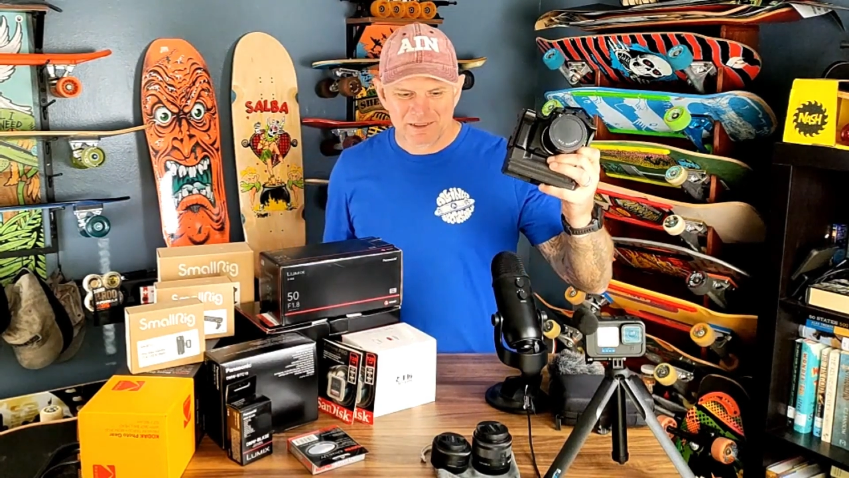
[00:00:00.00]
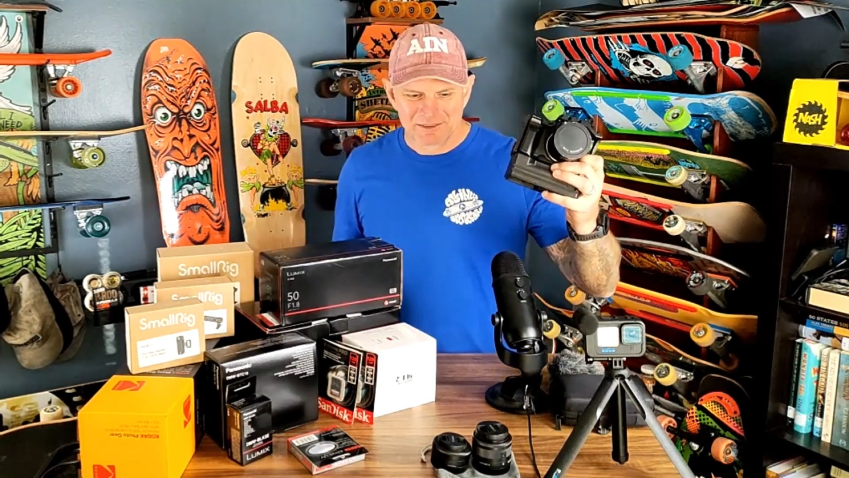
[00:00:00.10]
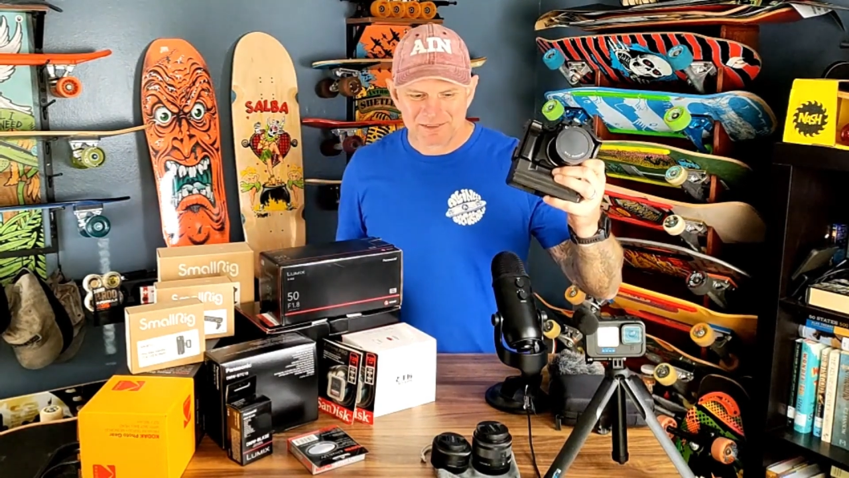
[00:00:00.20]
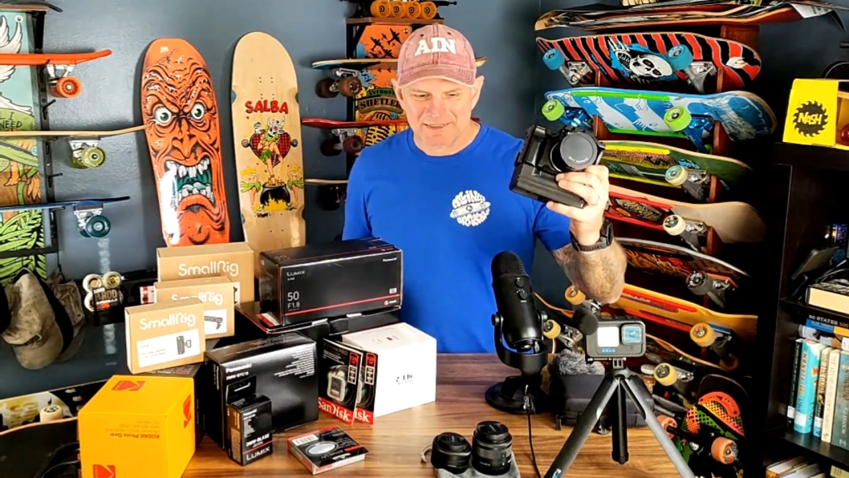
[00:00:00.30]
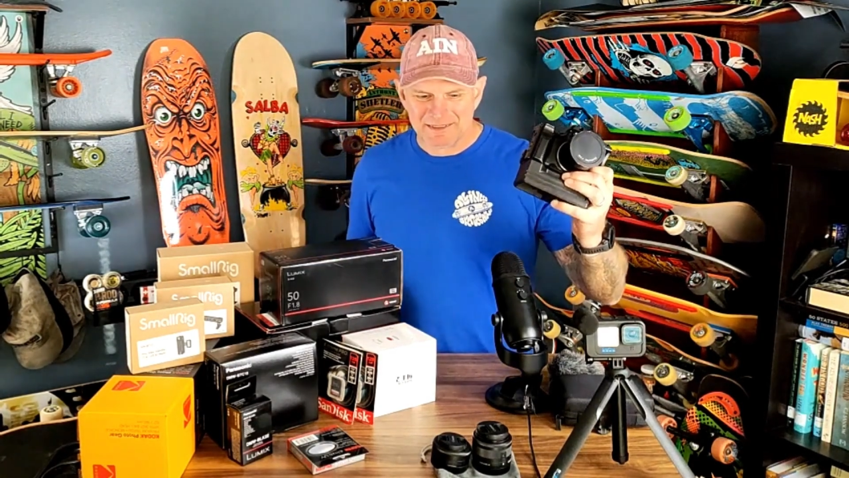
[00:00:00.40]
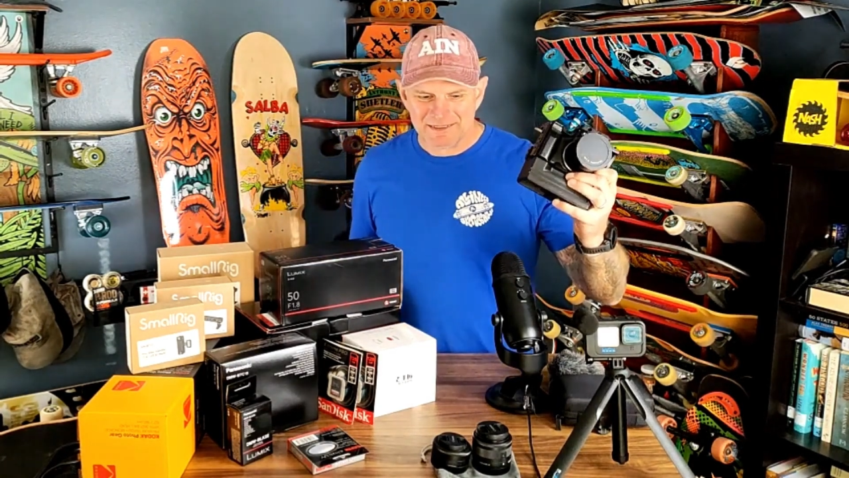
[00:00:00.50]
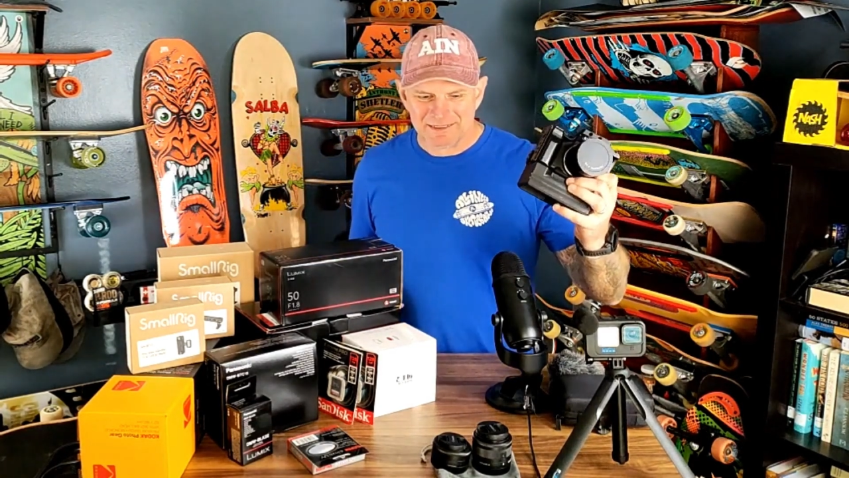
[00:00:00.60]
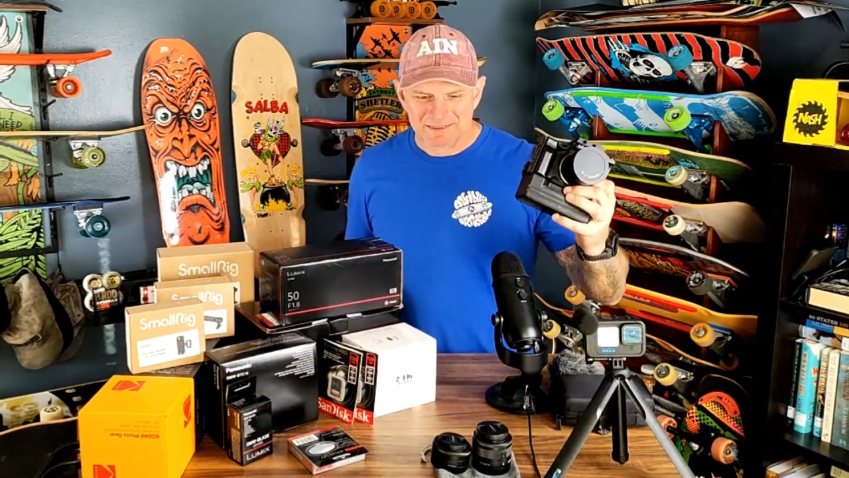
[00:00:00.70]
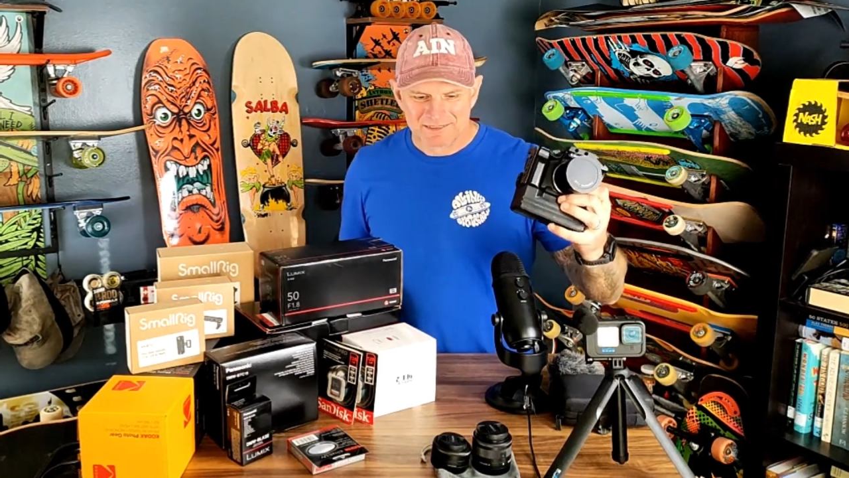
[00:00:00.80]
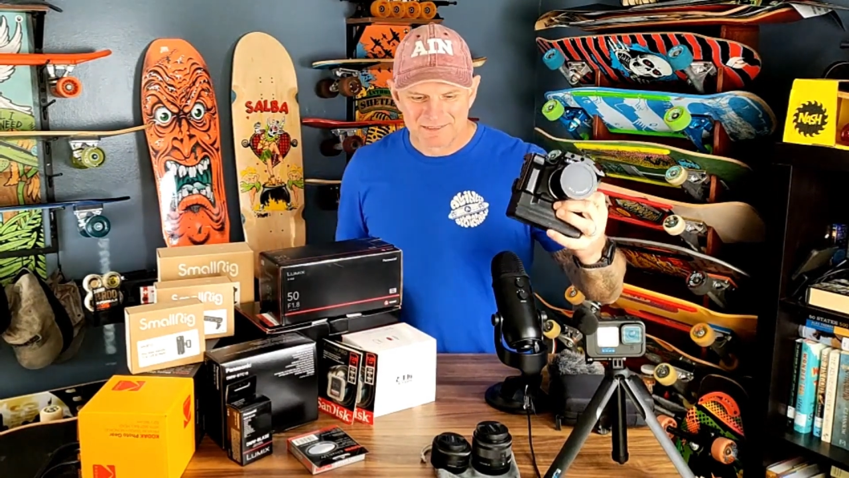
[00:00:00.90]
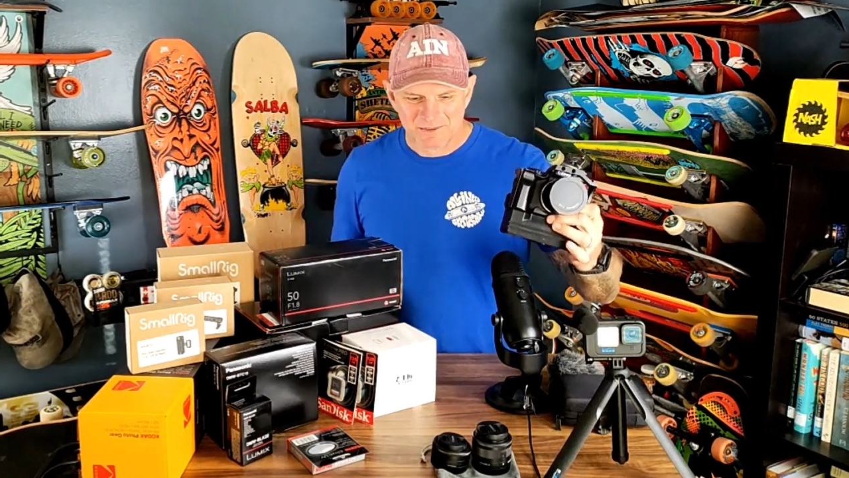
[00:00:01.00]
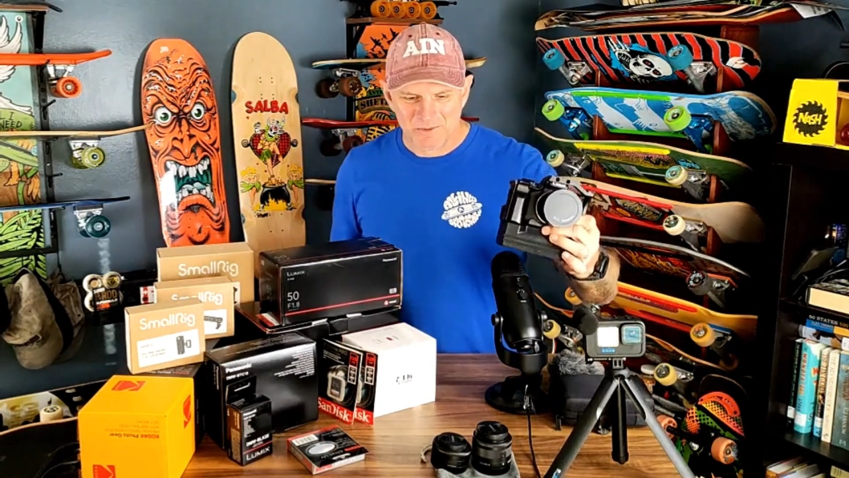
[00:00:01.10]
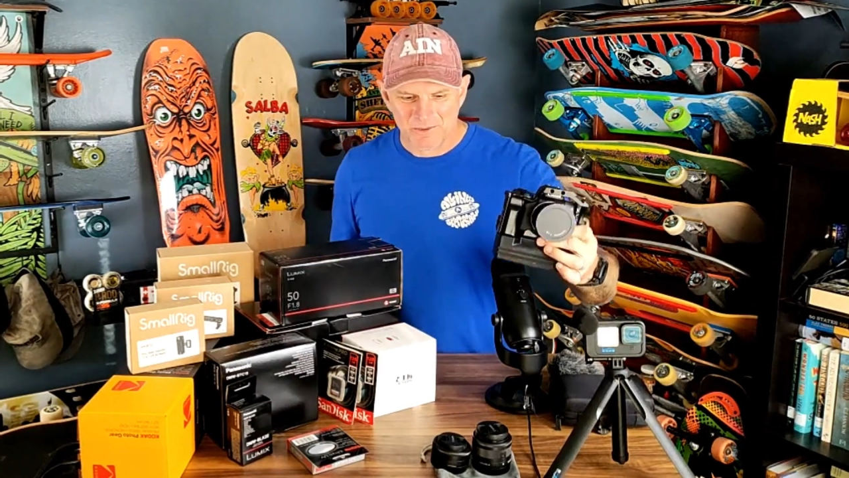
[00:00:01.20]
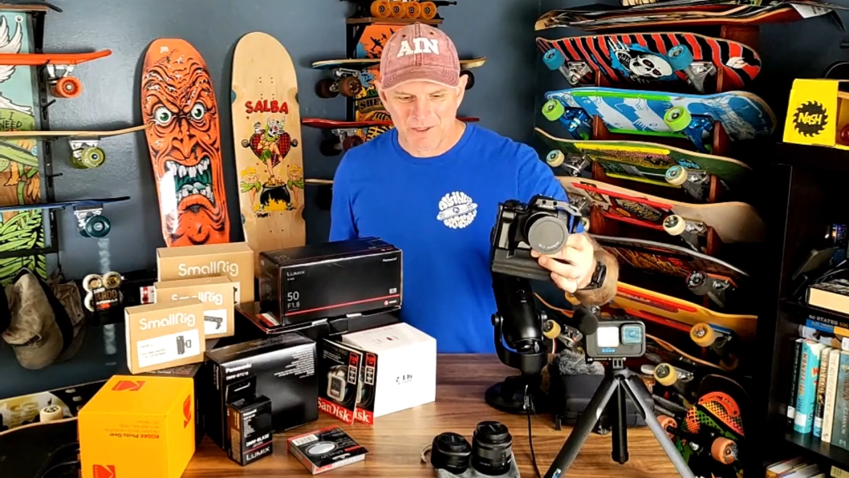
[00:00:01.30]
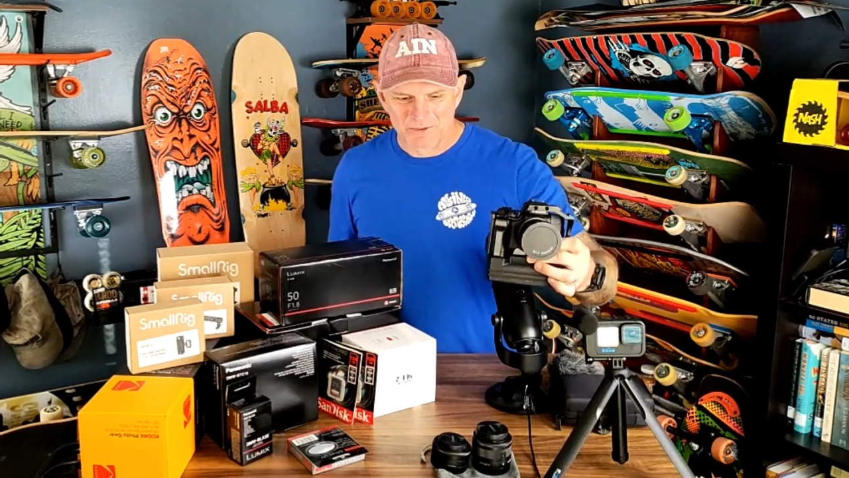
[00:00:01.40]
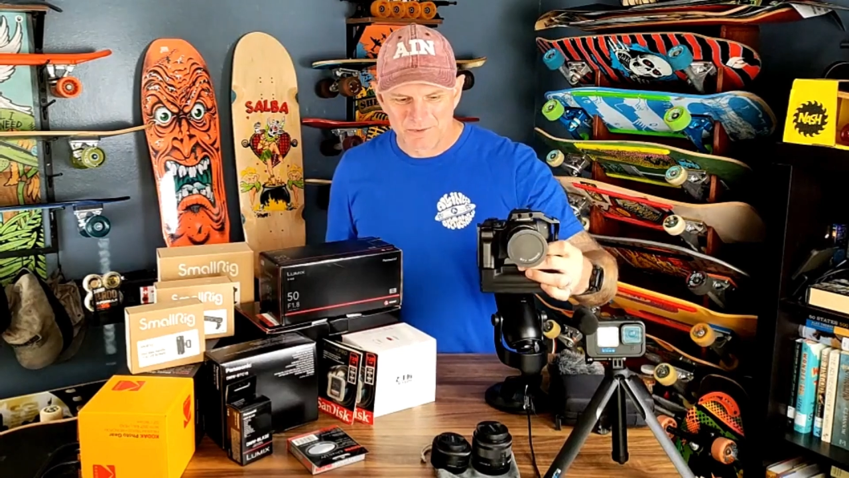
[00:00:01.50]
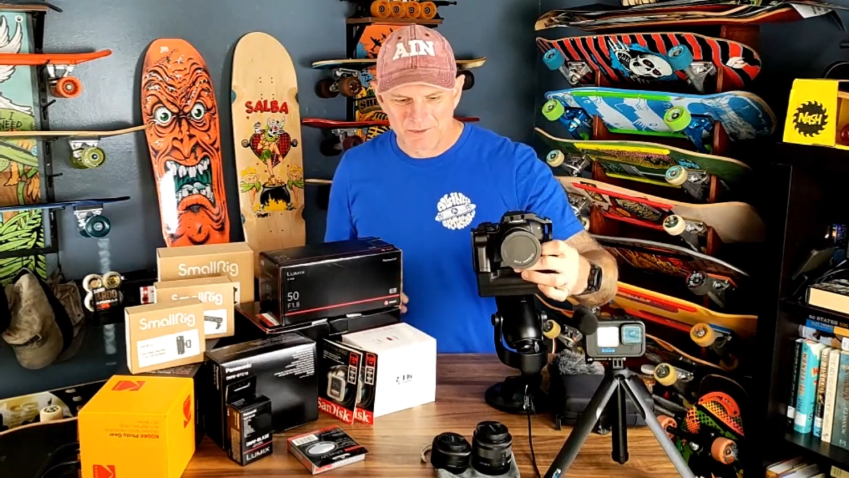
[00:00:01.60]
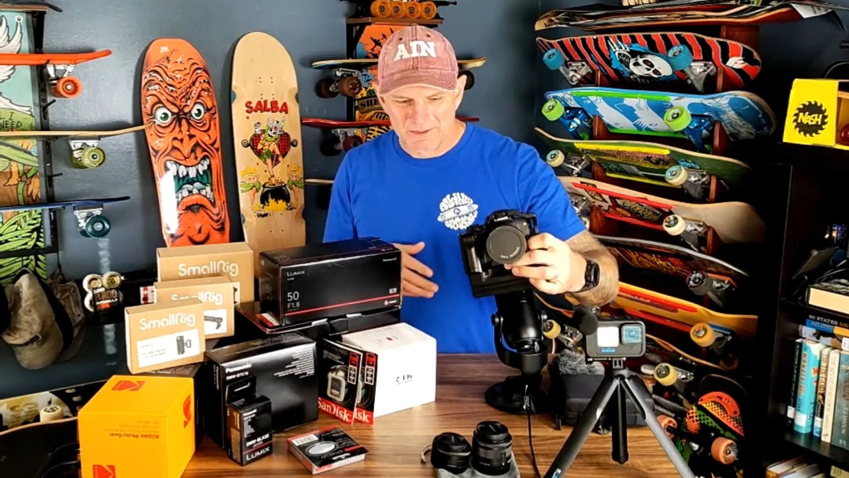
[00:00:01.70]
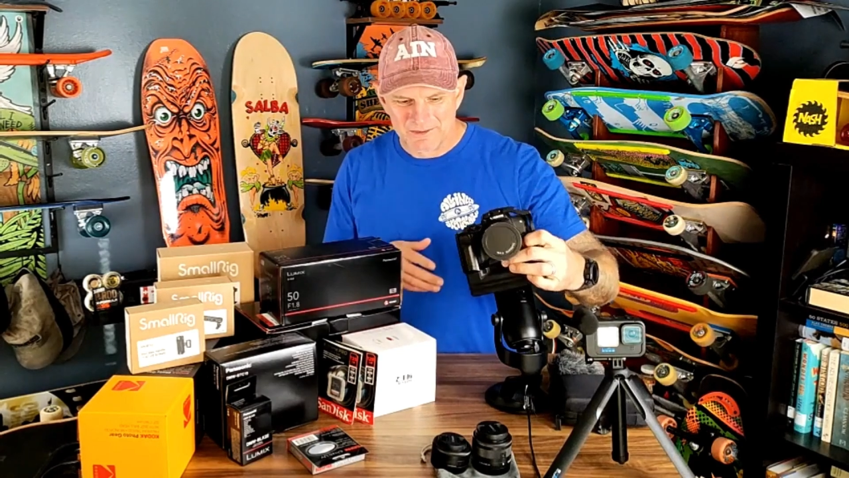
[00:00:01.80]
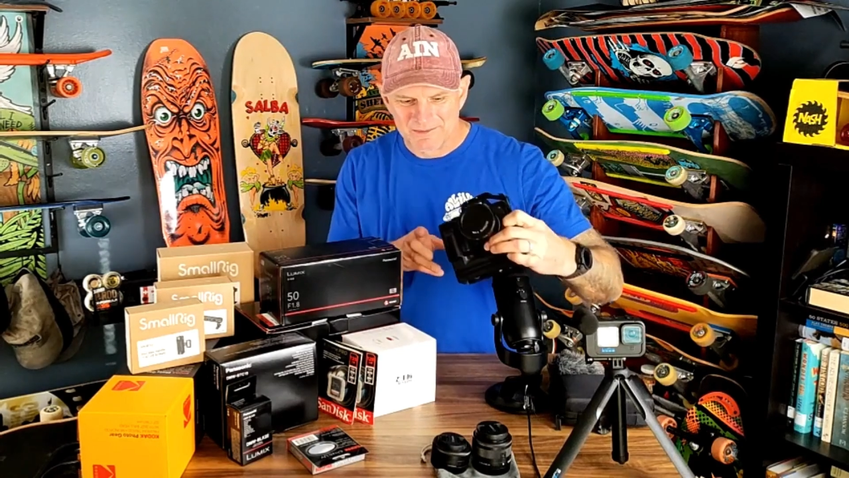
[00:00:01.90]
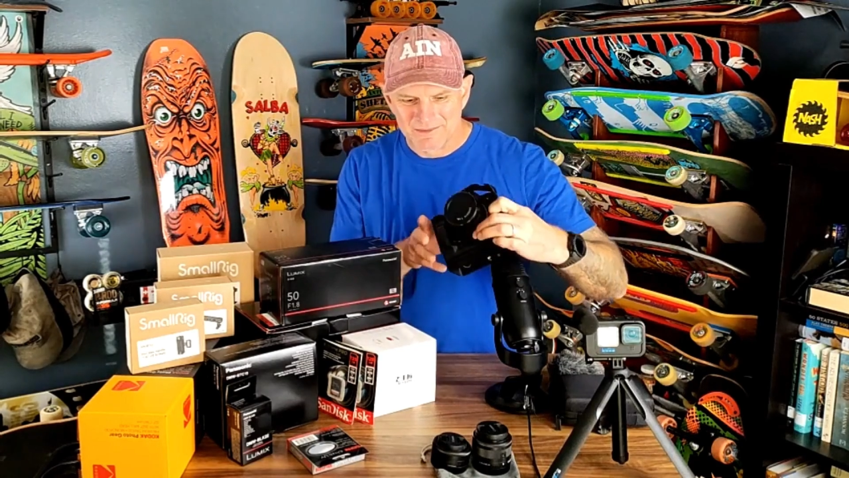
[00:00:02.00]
I don't see a need to hold on to it.